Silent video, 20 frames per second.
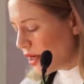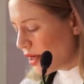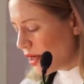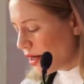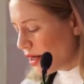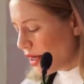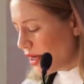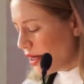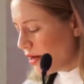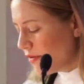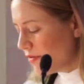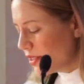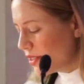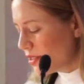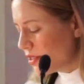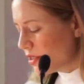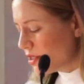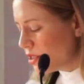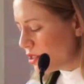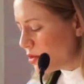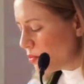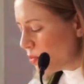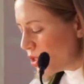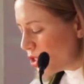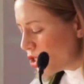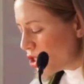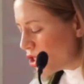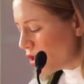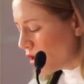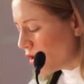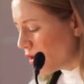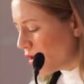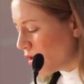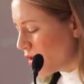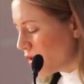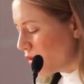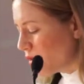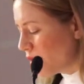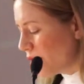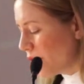And I have a
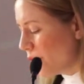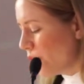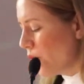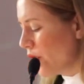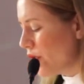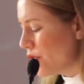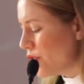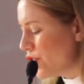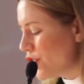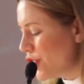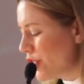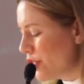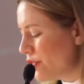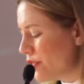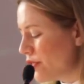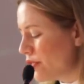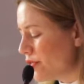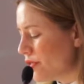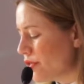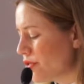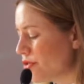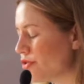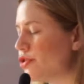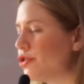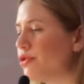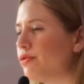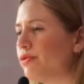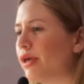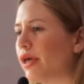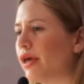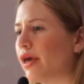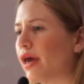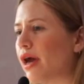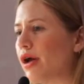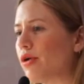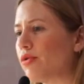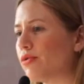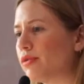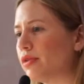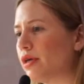suspicion that what Jesus is doing
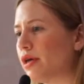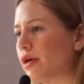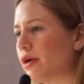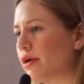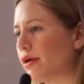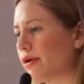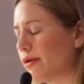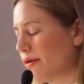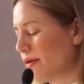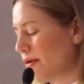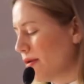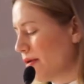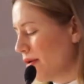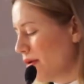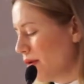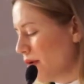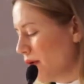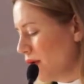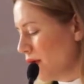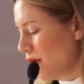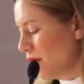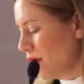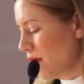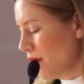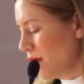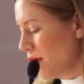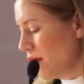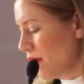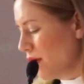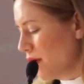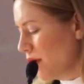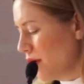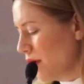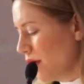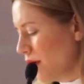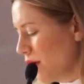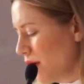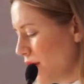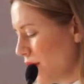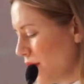out there
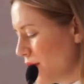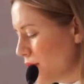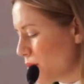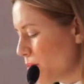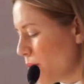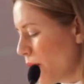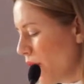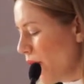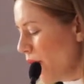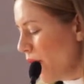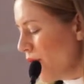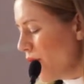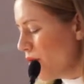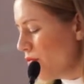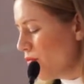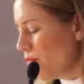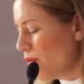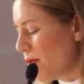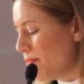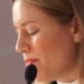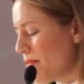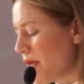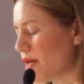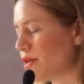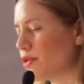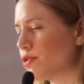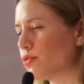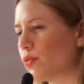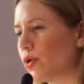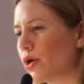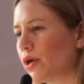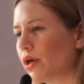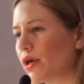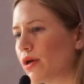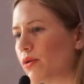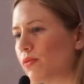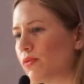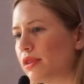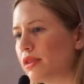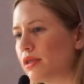is part of what makes
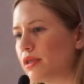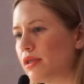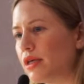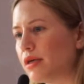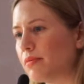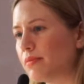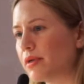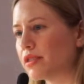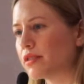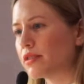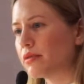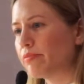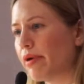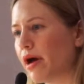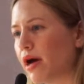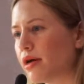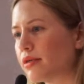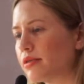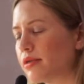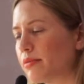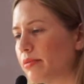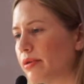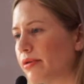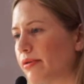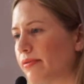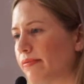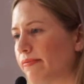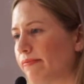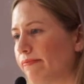working with the demons possible.